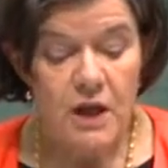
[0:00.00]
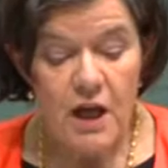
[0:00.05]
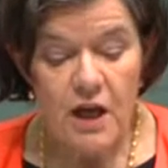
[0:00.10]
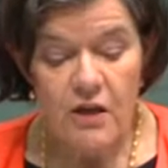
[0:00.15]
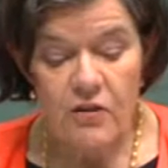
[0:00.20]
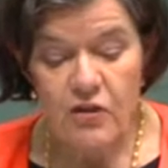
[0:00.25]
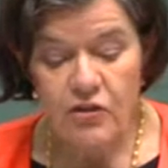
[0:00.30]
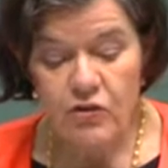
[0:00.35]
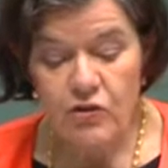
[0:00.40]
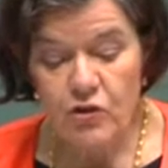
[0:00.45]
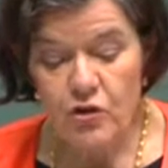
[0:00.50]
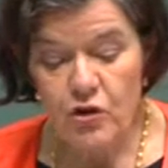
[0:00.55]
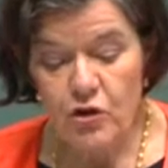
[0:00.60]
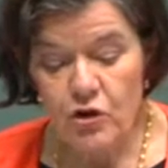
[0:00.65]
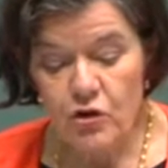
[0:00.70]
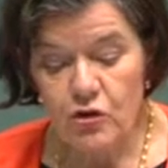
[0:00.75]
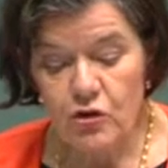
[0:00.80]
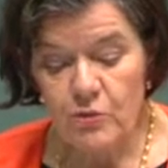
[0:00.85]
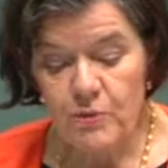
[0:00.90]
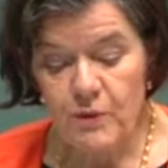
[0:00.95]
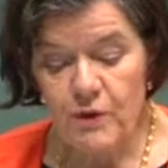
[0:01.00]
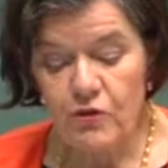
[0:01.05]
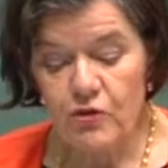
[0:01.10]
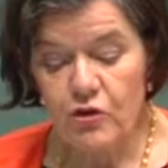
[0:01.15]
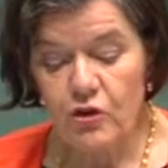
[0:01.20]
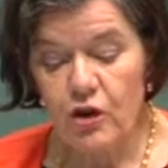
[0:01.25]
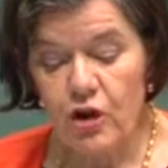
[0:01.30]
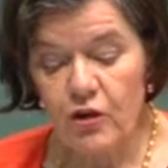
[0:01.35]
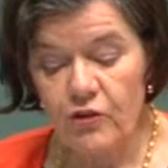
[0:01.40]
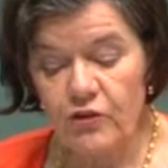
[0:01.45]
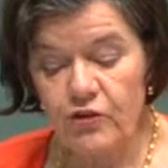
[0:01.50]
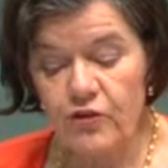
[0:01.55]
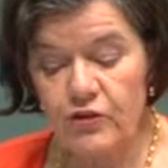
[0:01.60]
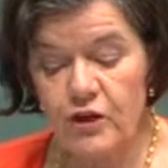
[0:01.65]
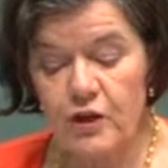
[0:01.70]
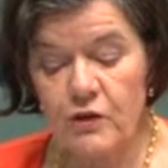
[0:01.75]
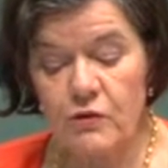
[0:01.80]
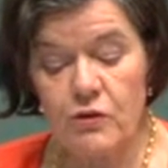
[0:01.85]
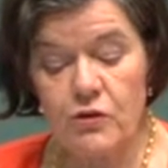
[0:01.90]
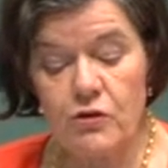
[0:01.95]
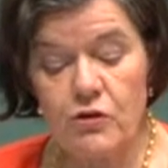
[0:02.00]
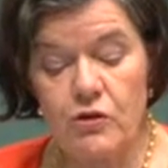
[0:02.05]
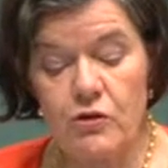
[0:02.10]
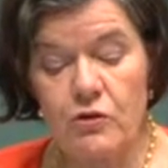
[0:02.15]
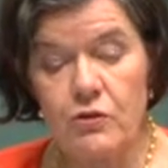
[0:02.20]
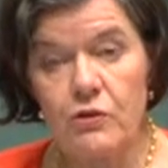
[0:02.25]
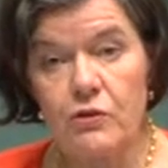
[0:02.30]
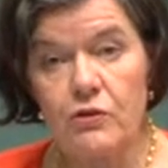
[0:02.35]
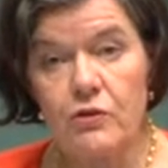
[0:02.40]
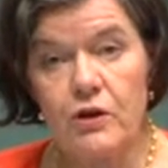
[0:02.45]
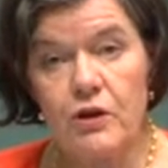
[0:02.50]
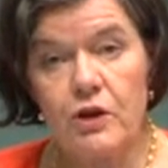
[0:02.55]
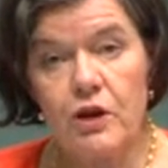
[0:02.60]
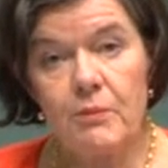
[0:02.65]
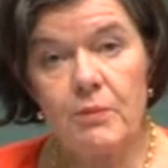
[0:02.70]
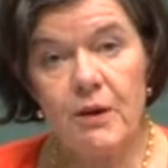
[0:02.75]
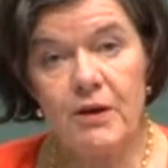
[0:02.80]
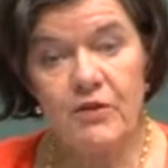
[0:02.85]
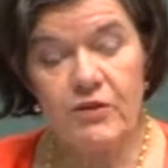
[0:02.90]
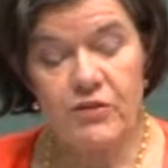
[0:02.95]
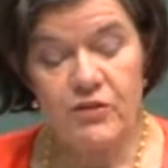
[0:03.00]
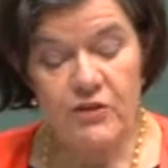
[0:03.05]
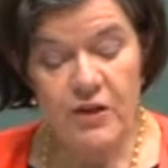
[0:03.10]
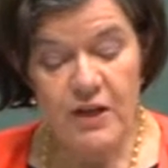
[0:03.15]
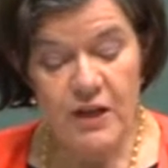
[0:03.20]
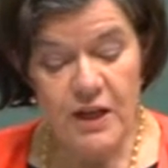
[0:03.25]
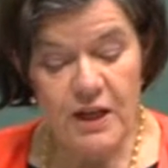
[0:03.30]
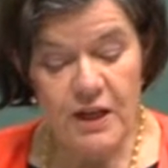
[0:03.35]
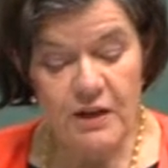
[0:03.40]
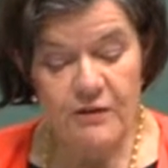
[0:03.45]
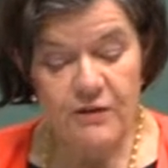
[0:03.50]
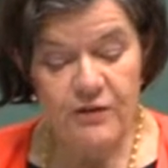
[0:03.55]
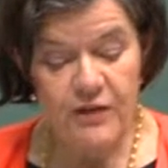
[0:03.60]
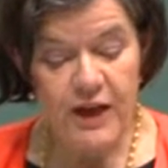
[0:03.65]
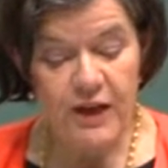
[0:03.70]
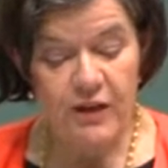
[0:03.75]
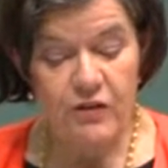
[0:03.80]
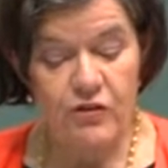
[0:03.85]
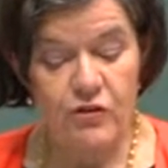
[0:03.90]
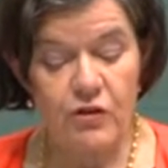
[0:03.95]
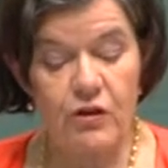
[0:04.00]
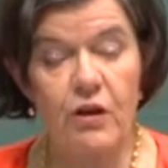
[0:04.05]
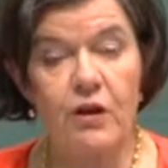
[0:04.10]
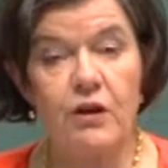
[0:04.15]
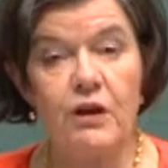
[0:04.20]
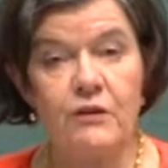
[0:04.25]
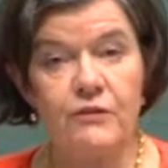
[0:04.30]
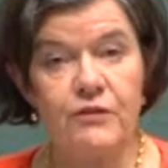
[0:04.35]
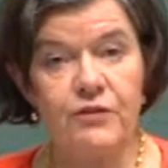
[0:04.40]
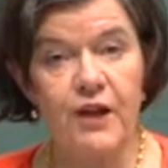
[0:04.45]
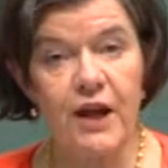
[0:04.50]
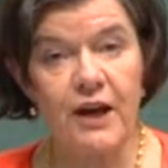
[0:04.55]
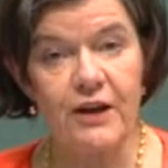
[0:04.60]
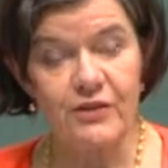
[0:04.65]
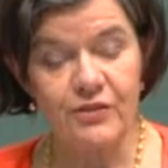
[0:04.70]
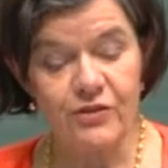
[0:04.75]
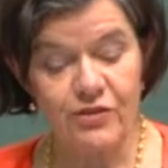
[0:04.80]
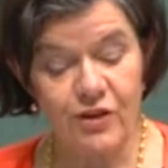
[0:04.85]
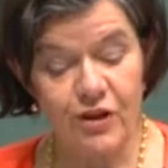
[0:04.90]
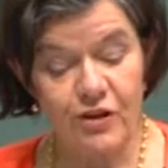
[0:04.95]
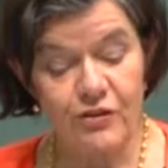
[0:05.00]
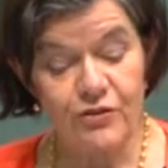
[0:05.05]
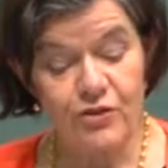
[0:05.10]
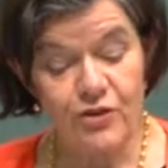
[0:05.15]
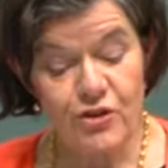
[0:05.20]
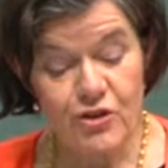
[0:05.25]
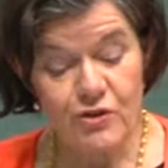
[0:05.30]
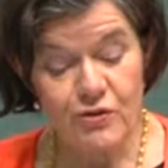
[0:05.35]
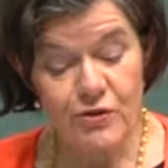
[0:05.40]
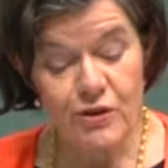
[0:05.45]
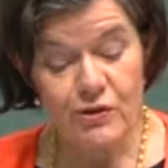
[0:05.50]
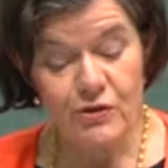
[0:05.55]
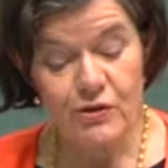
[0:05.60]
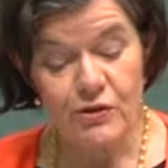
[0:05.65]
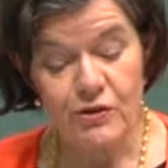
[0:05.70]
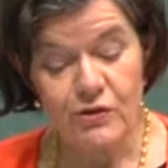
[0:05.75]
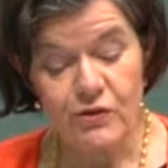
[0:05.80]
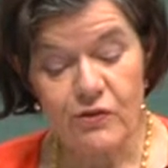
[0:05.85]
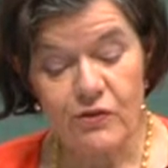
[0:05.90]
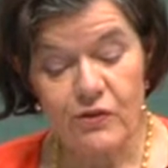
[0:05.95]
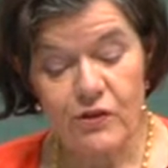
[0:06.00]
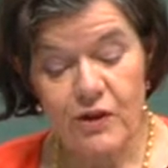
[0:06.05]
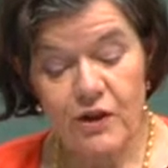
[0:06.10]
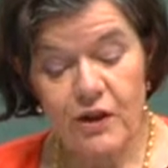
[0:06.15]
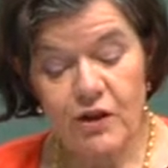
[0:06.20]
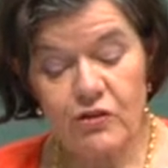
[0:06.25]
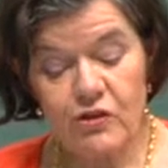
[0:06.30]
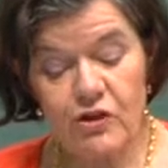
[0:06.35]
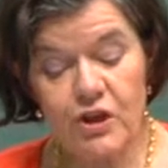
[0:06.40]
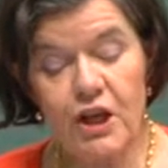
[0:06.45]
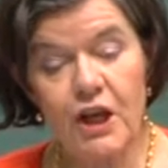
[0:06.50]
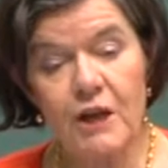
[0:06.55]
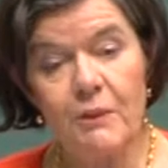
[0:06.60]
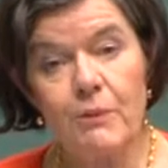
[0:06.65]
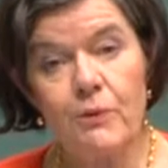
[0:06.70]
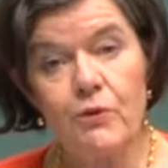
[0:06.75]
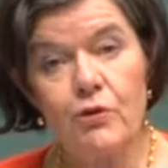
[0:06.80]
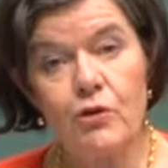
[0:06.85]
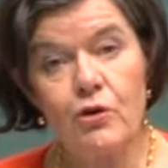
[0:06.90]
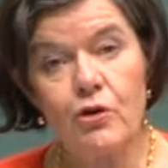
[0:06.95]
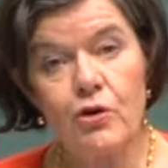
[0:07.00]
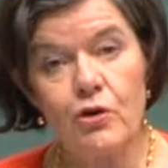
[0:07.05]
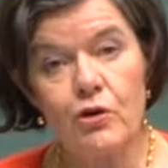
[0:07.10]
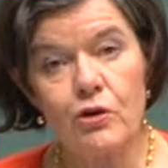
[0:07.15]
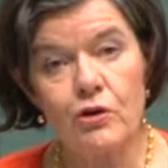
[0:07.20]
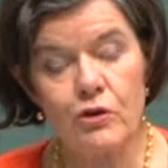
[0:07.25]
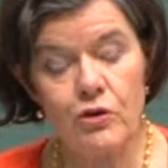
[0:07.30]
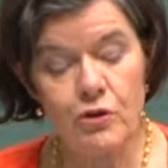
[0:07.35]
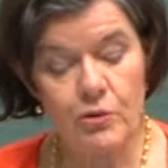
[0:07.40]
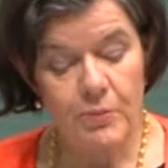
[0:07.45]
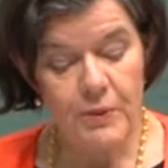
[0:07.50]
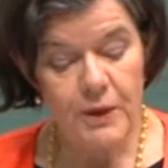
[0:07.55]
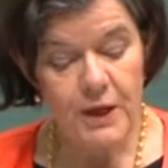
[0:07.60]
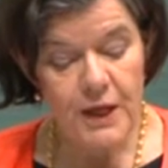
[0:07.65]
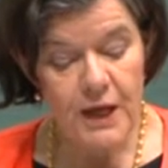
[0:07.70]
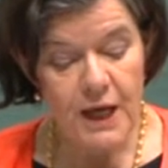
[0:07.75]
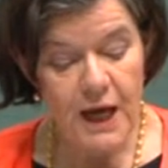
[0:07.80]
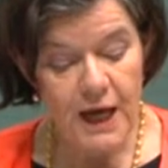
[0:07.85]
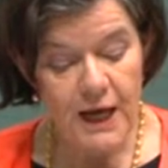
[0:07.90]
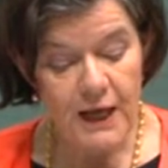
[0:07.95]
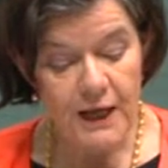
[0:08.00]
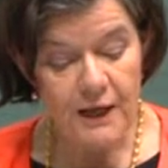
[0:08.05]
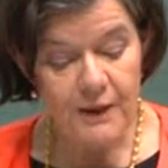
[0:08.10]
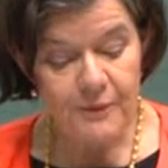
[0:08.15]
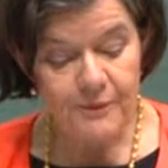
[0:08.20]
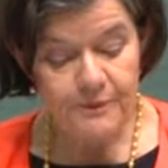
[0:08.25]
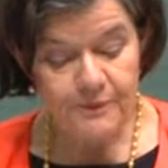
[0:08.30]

And this core group is constantly renewed by the steady influx of new recruits to keep the core group young.